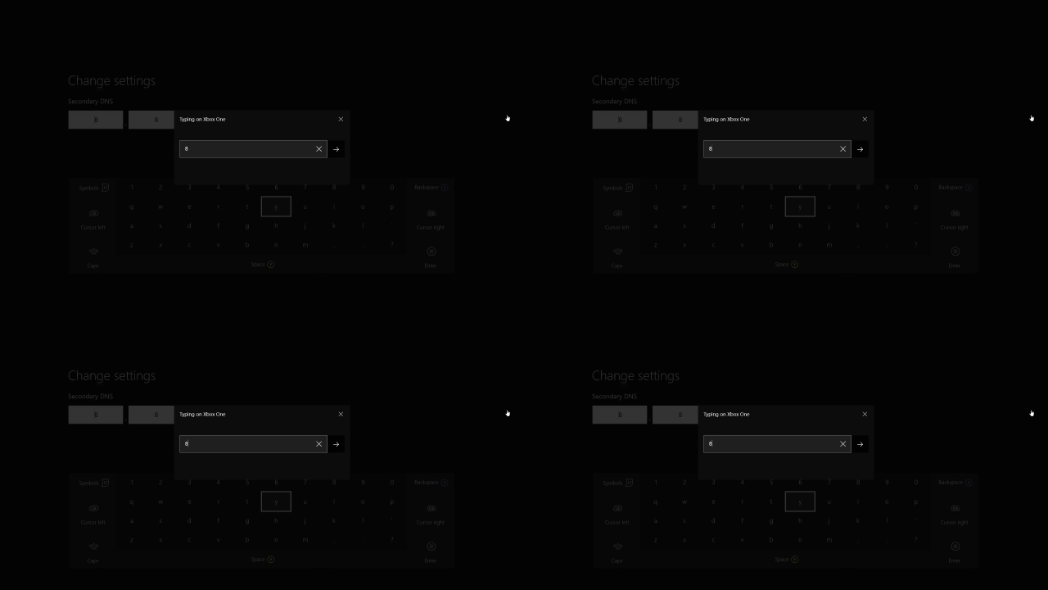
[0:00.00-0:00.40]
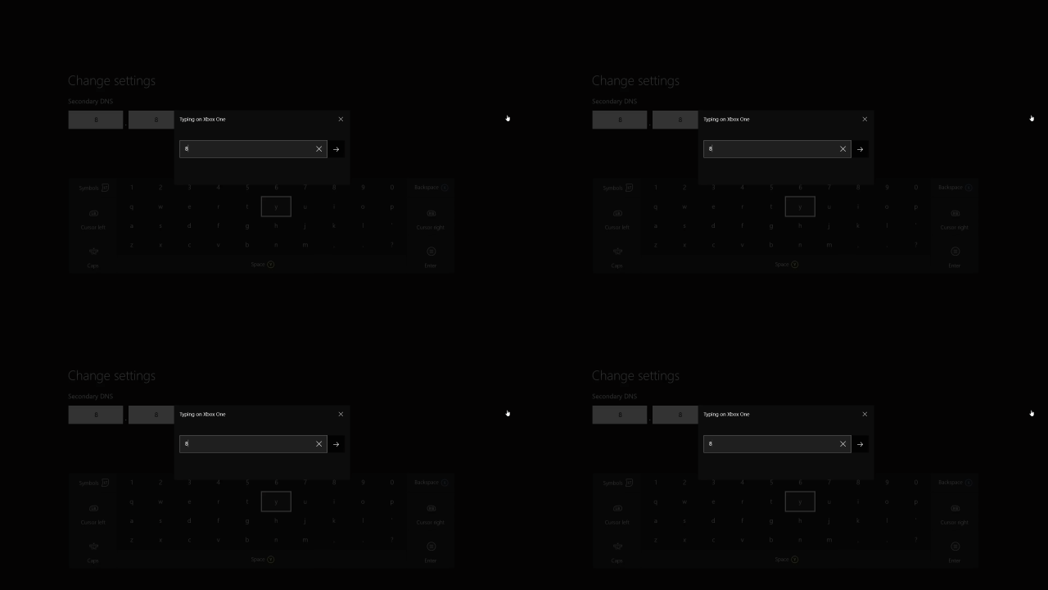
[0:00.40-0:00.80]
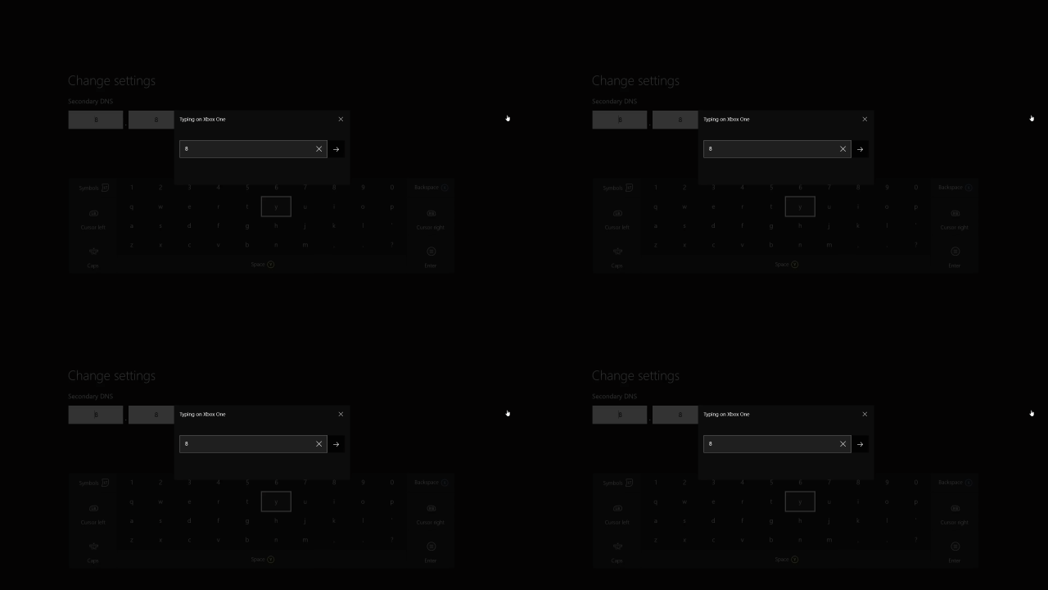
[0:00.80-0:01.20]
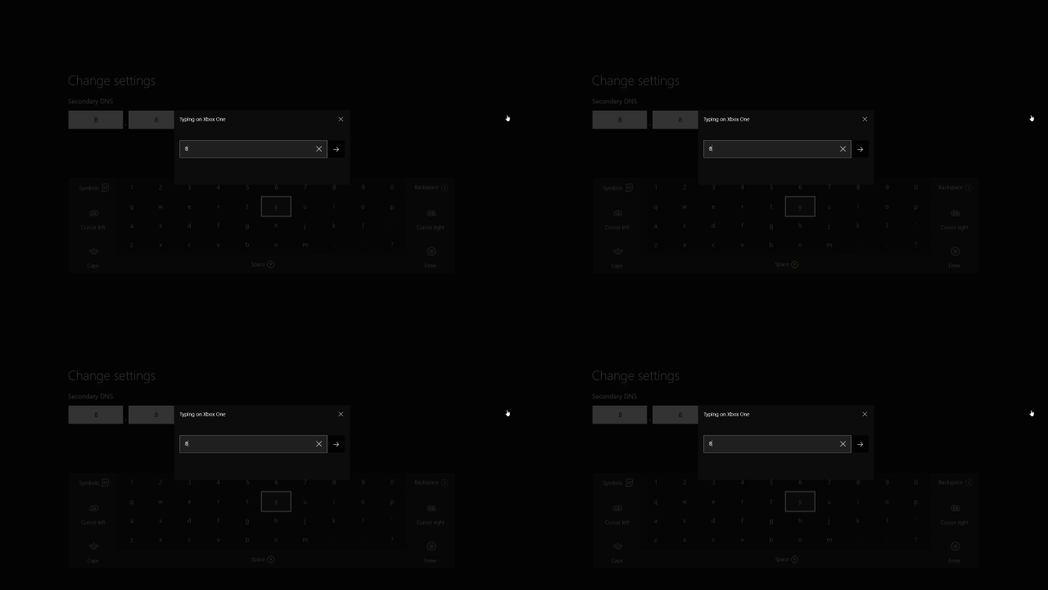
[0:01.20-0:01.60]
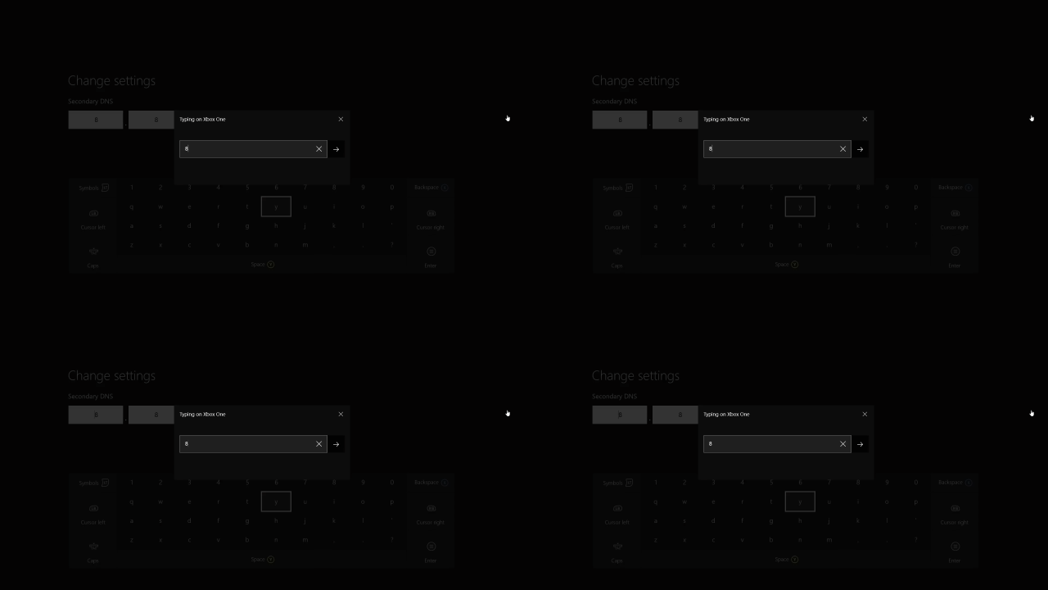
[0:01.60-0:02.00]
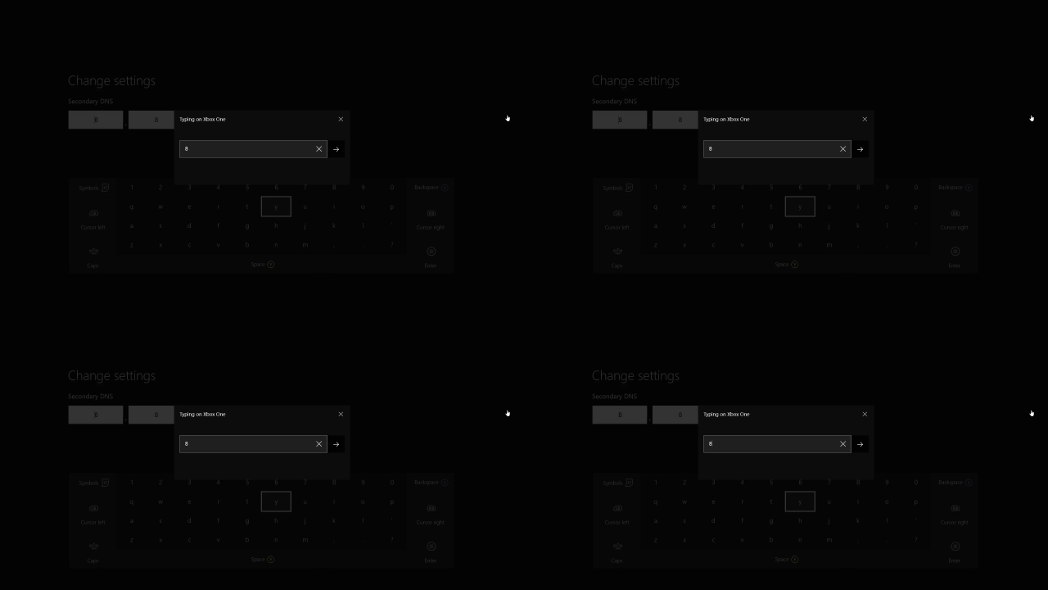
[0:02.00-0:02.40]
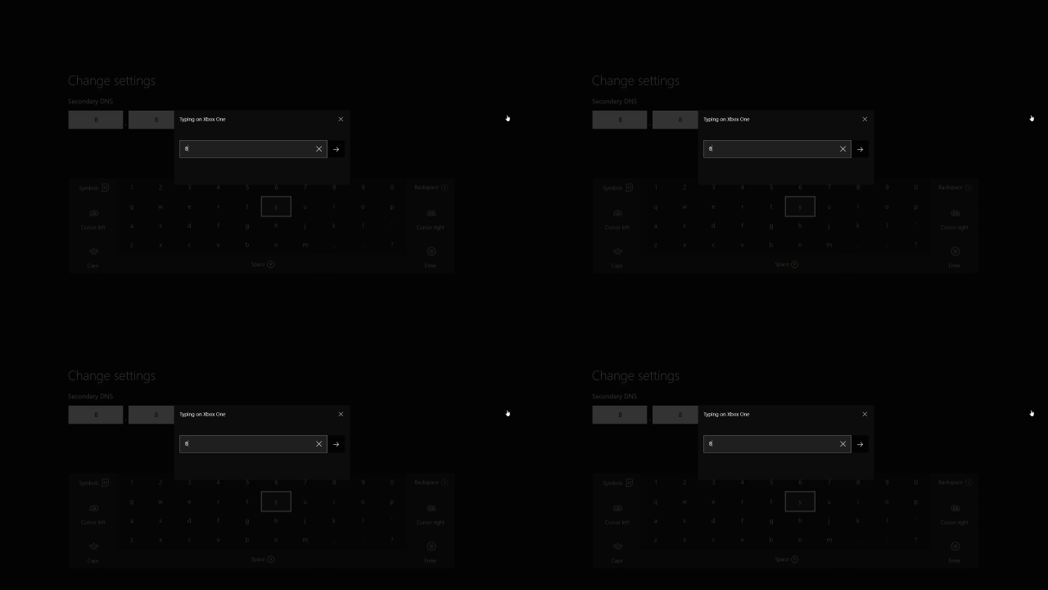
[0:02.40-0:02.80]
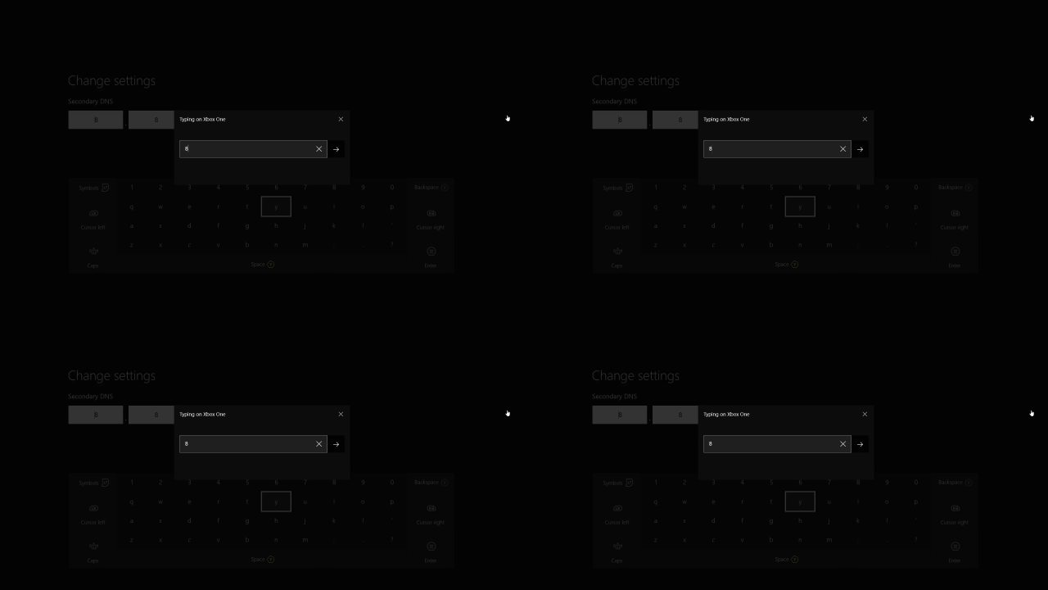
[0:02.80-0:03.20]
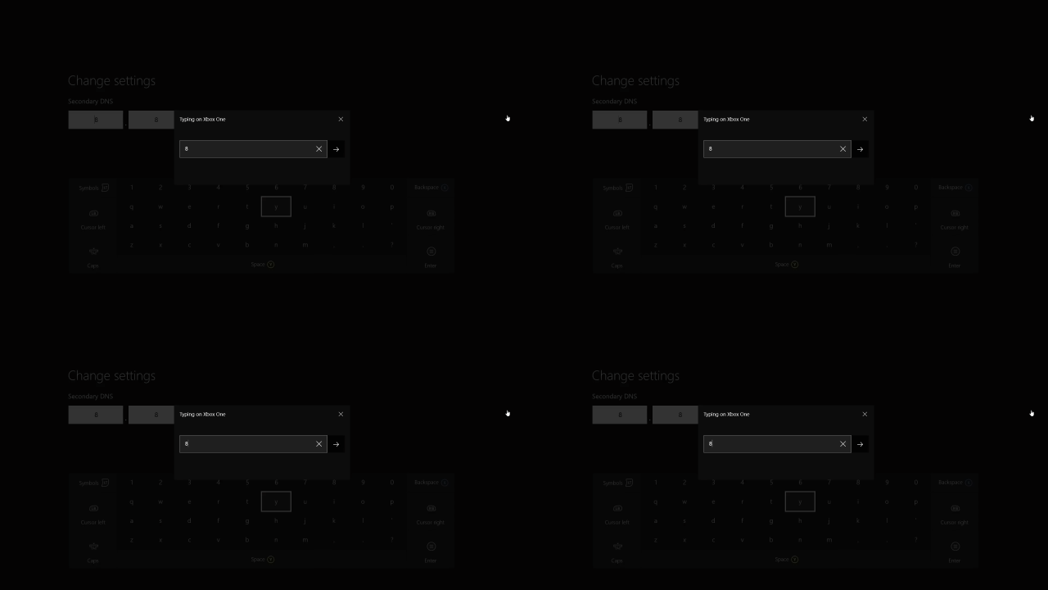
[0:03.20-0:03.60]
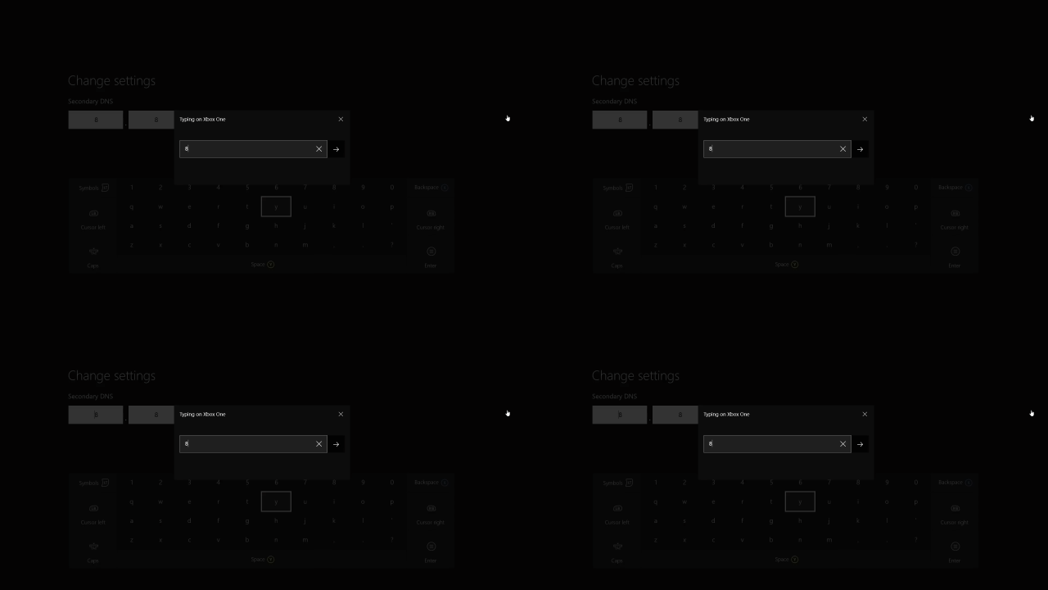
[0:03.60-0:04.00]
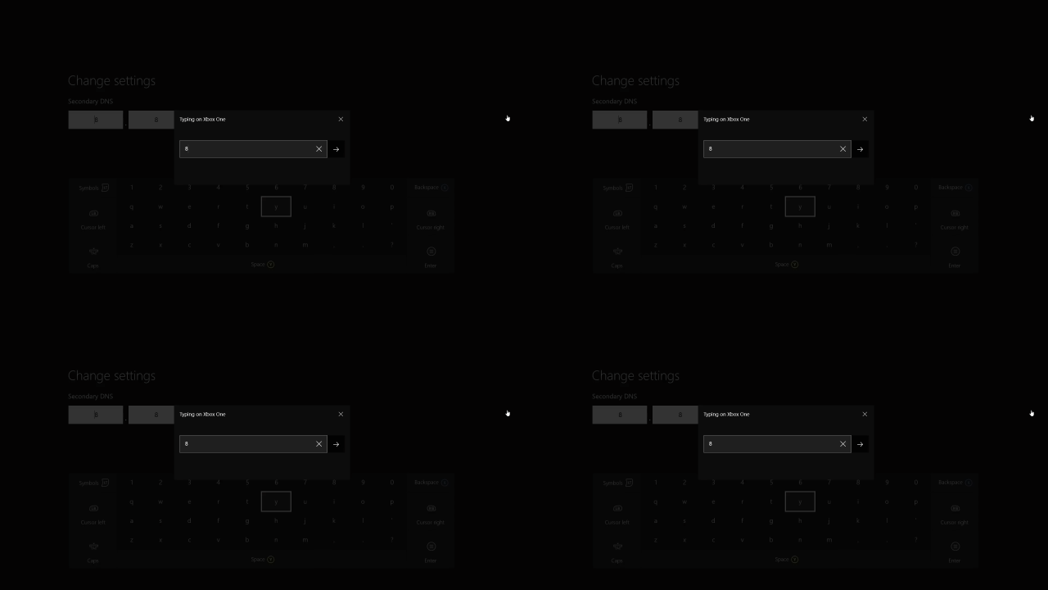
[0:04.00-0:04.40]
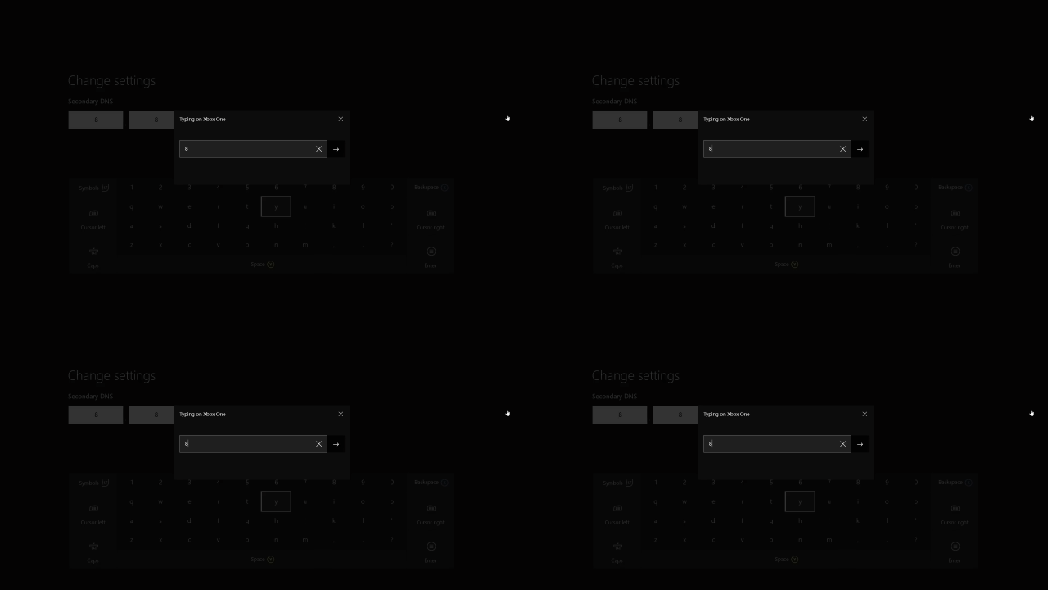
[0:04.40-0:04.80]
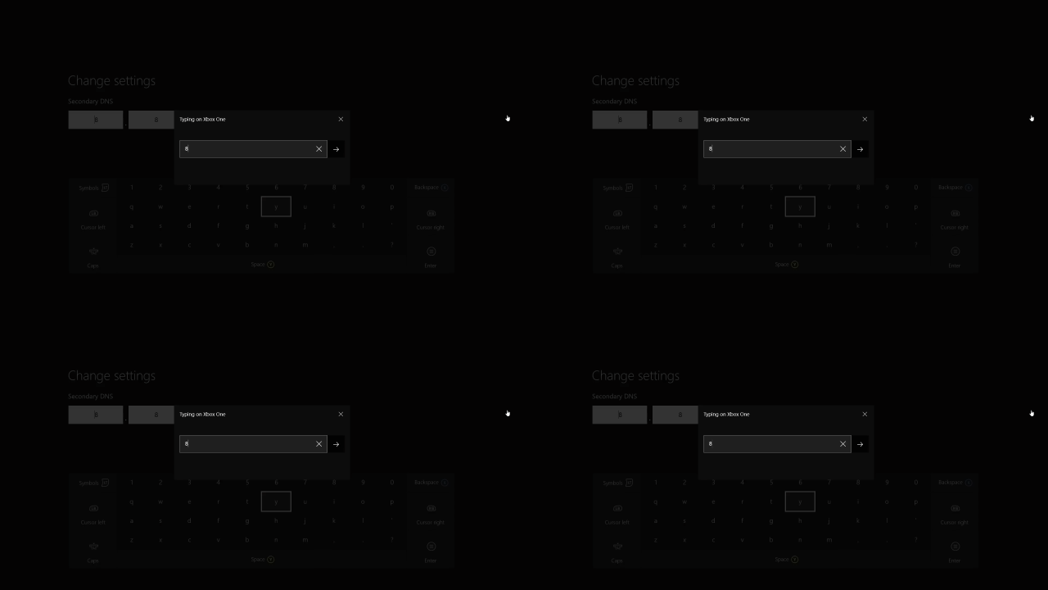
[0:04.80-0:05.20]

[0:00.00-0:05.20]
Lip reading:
(no speaker visible)